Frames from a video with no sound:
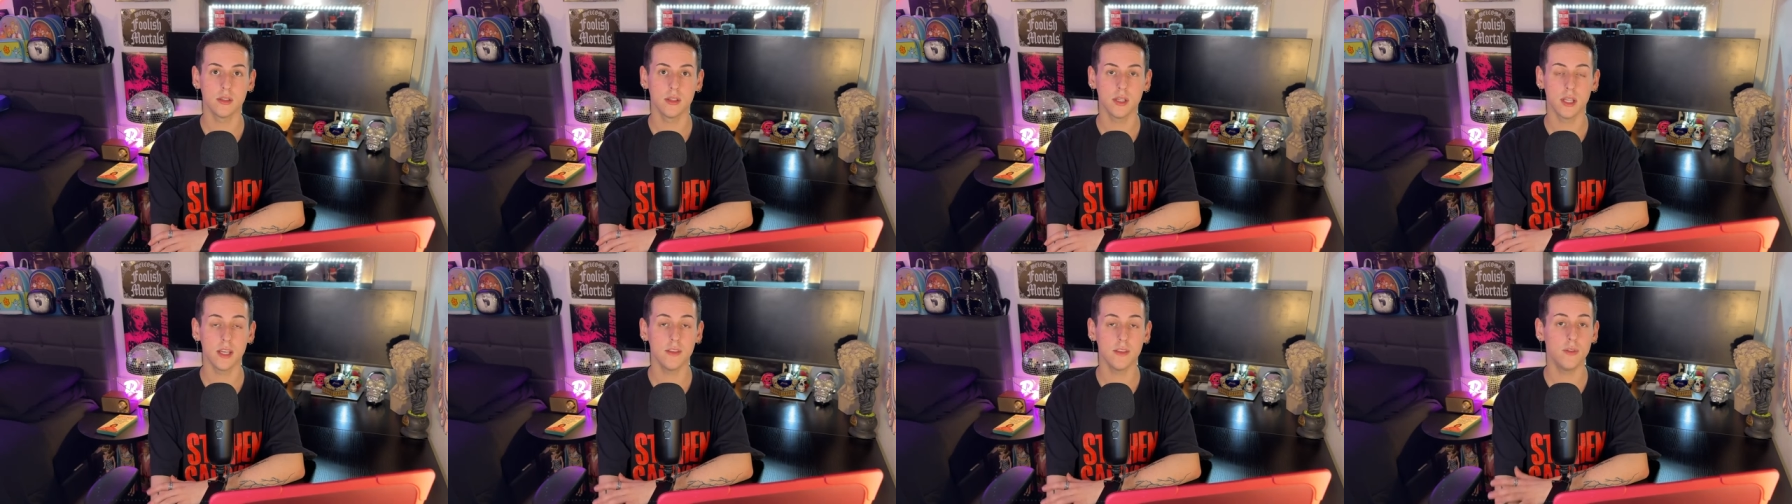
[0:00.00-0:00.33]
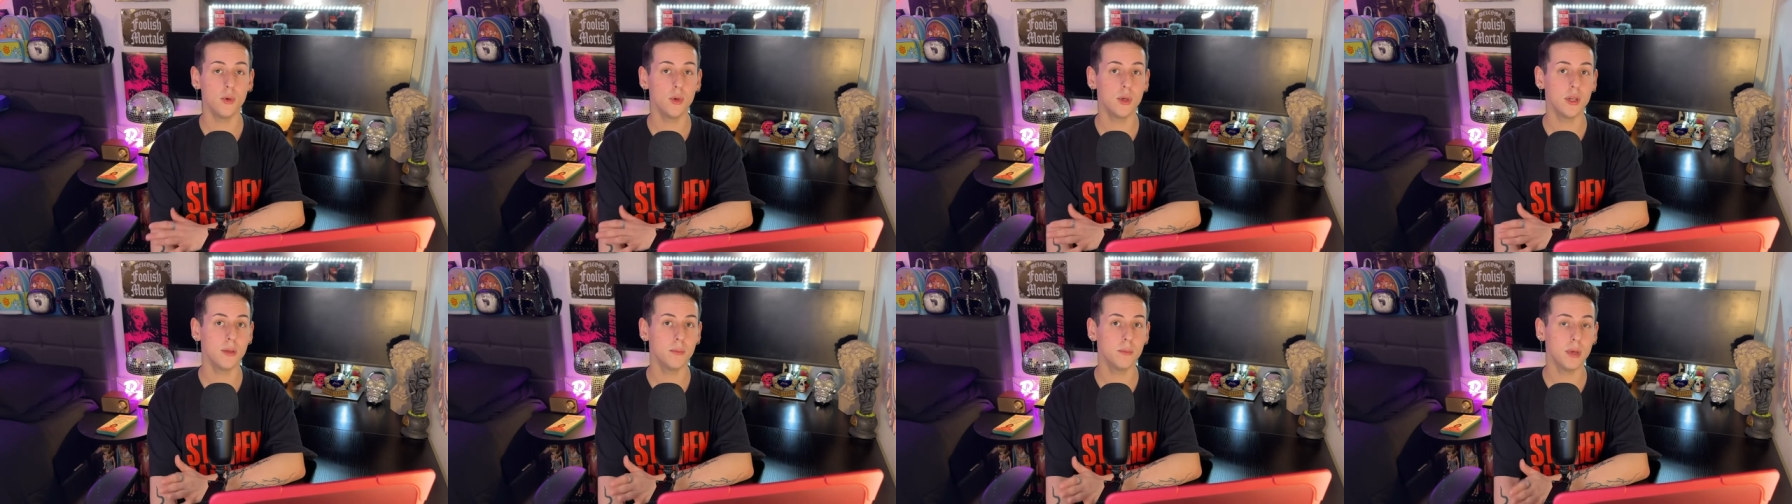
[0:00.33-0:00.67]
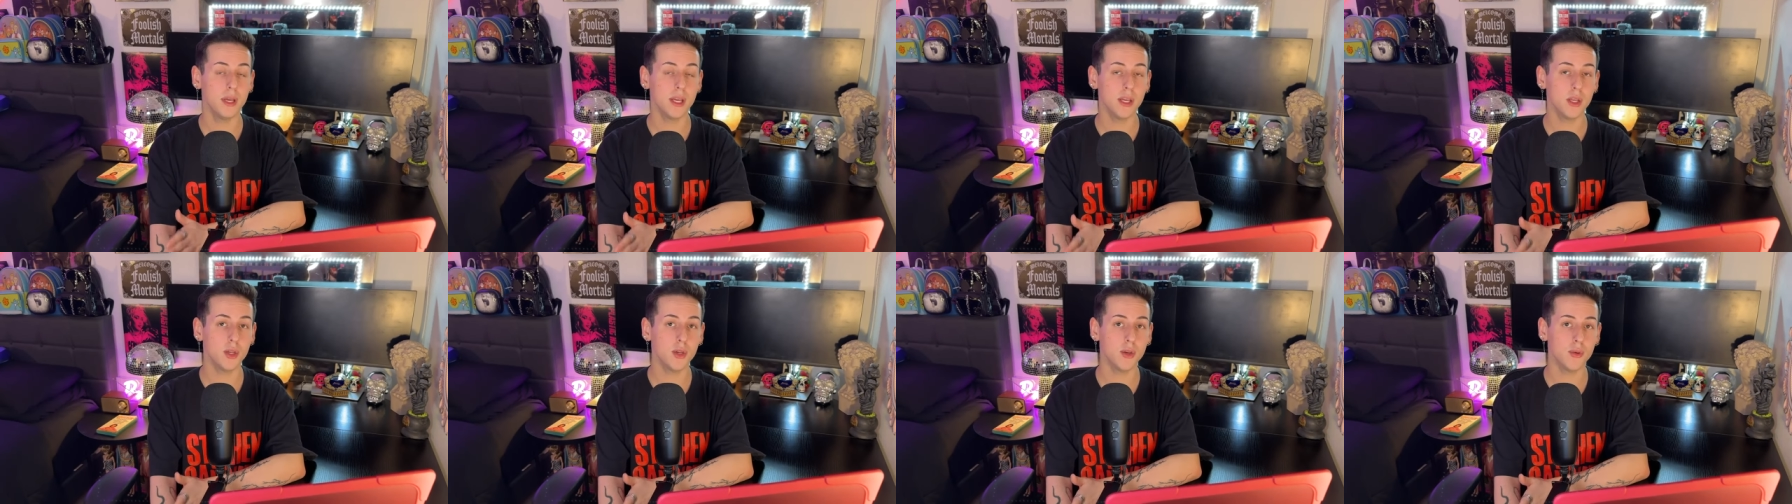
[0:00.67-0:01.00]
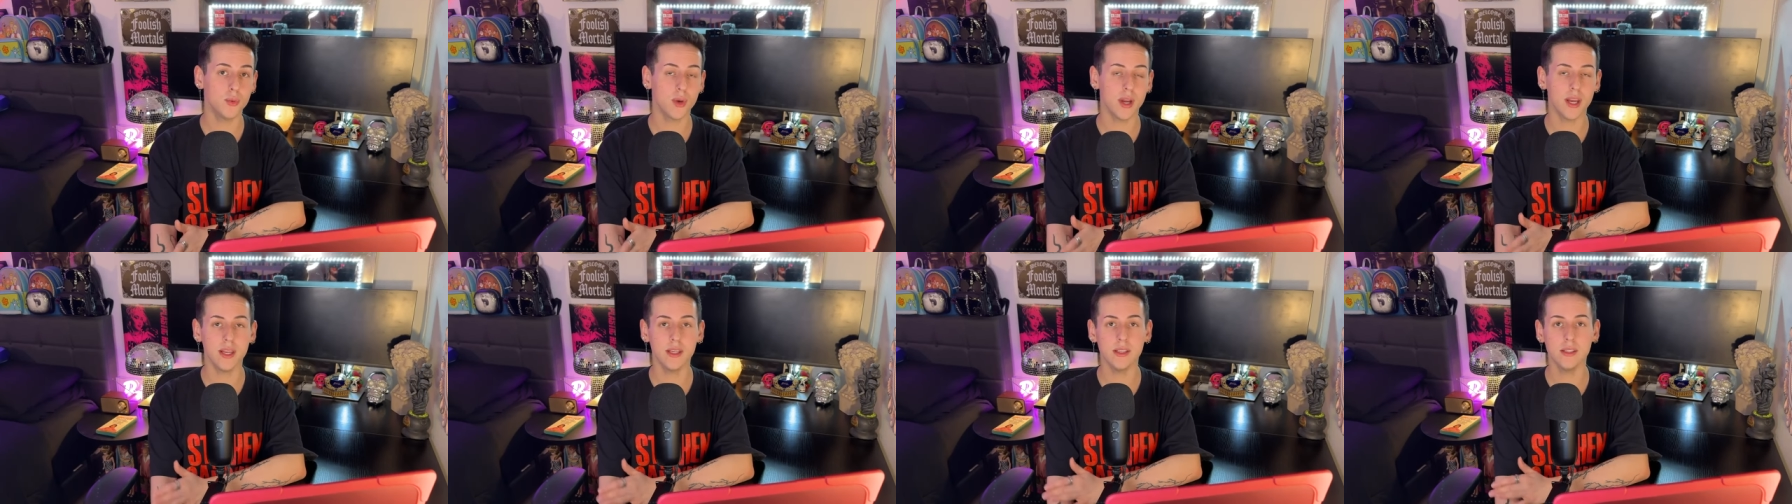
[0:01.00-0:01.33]
If you can pick your
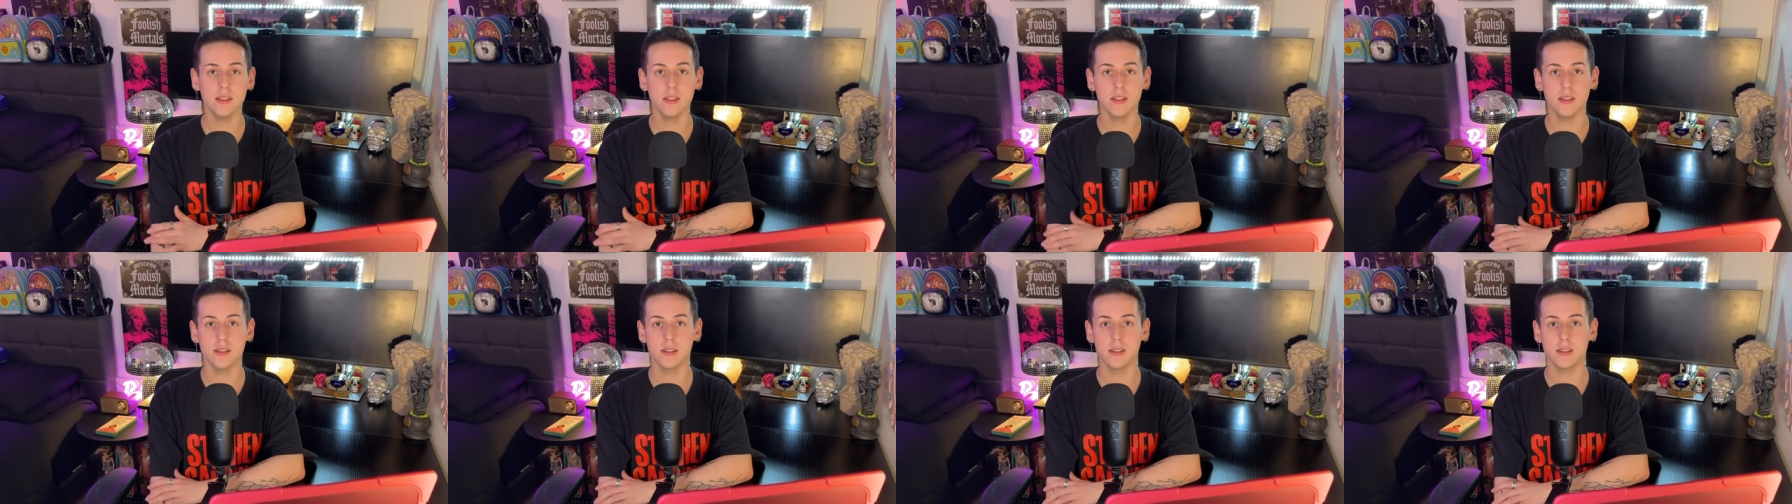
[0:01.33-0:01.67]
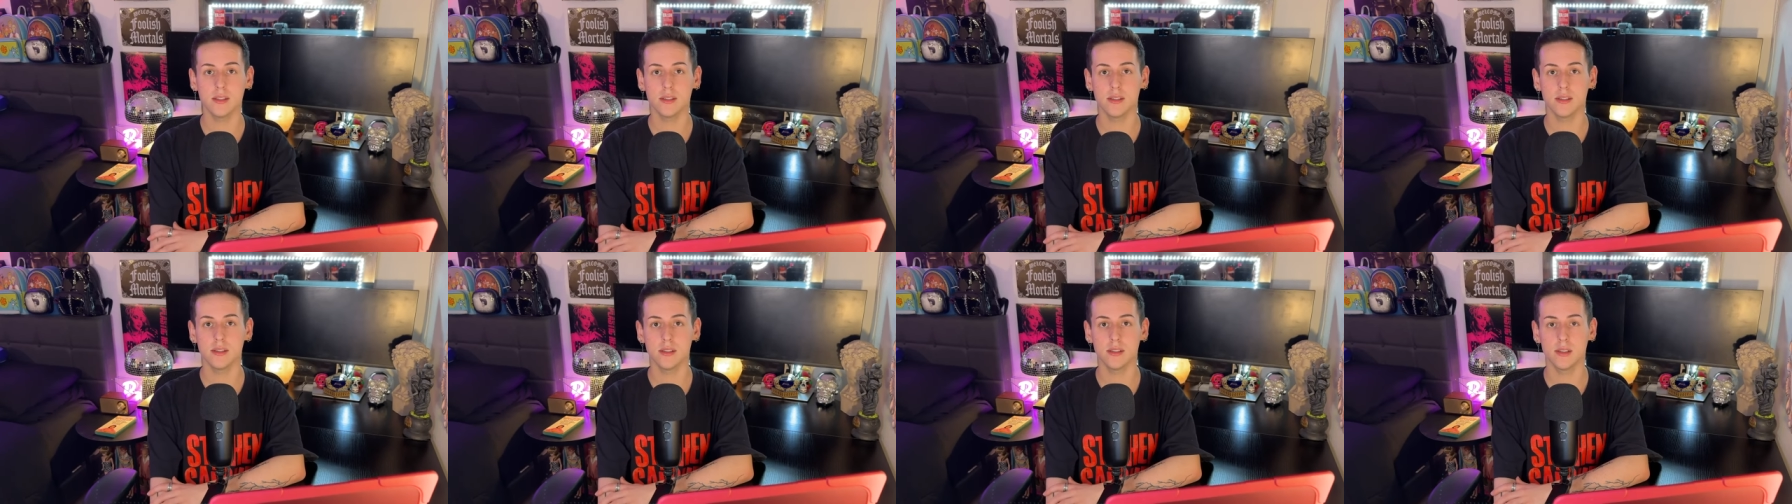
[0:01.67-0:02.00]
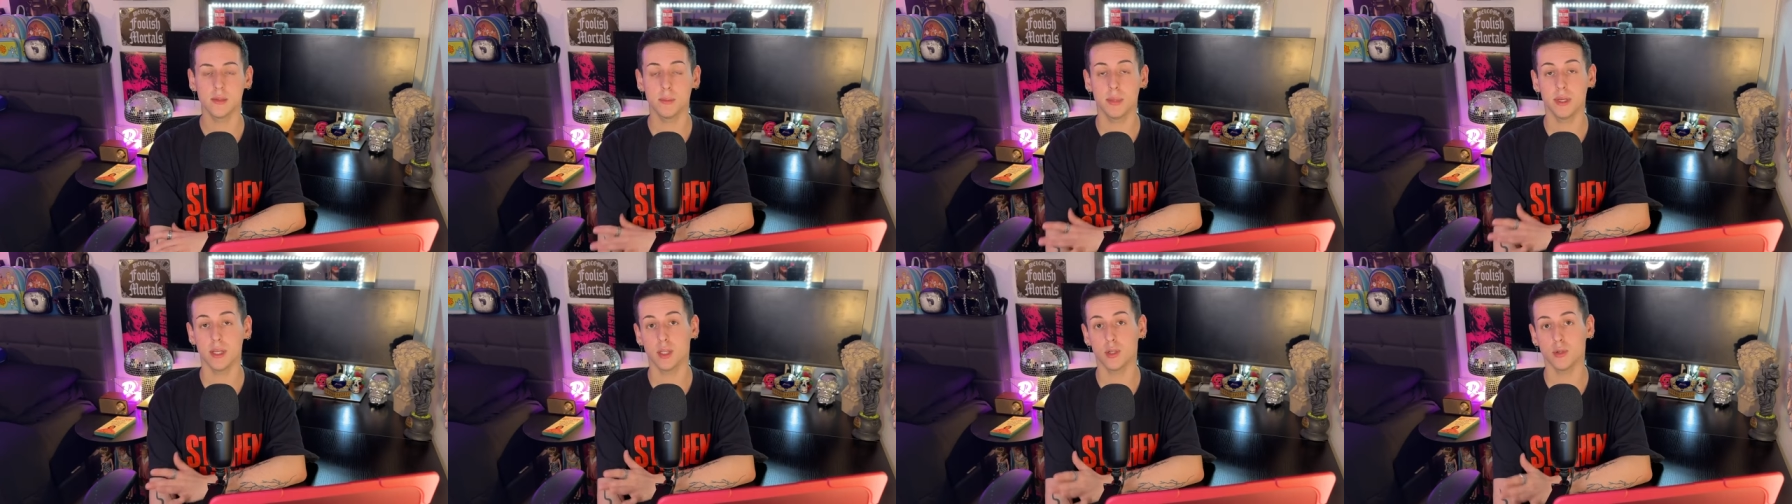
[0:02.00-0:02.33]
race, pick